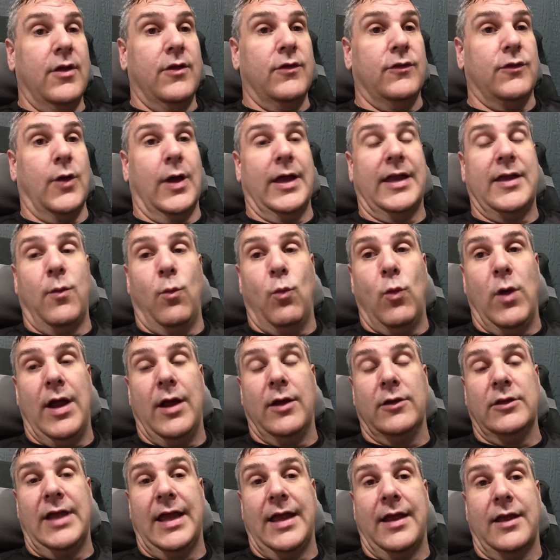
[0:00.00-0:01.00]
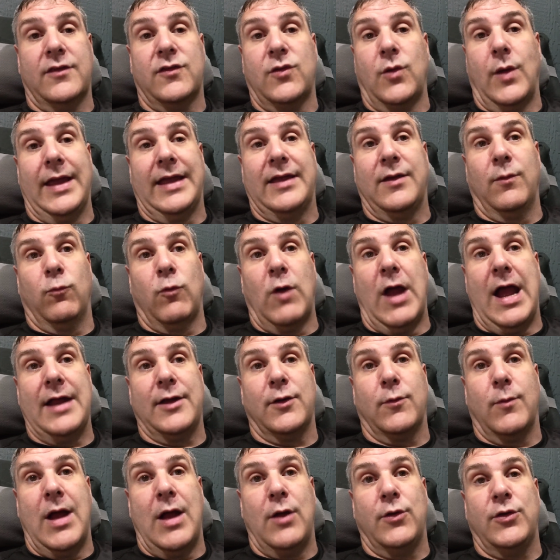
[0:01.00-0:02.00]
so I can
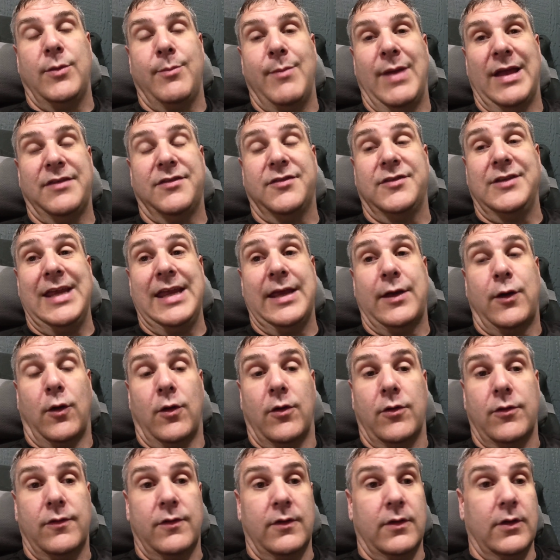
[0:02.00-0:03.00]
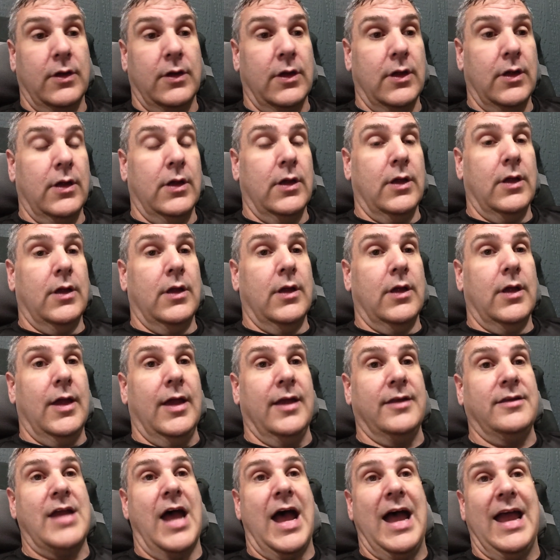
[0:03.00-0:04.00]
ride around in my sneakers
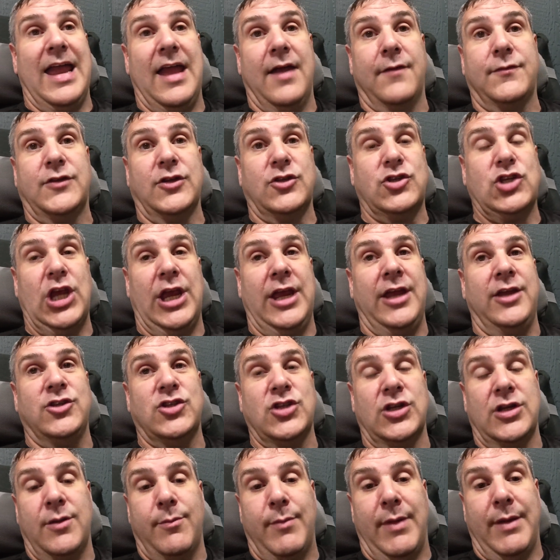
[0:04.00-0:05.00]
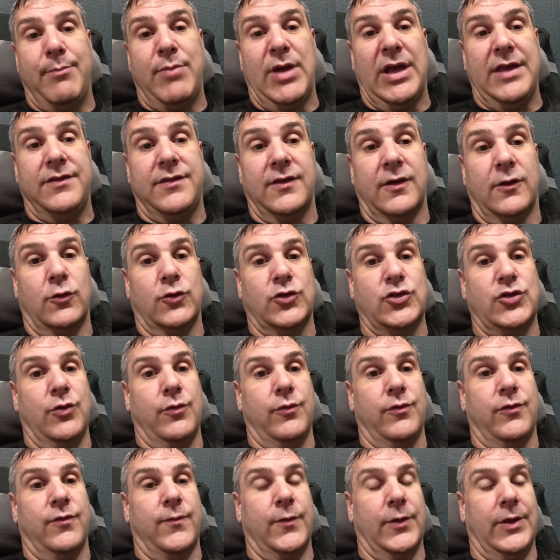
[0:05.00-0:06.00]
and not have to change into my bicycle
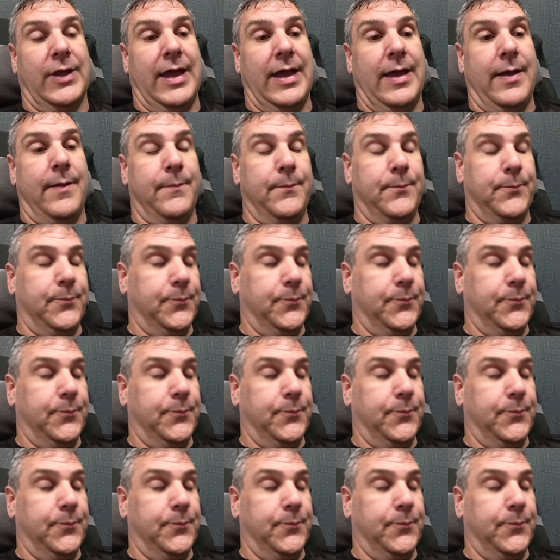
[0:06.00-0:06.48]
shoes for that.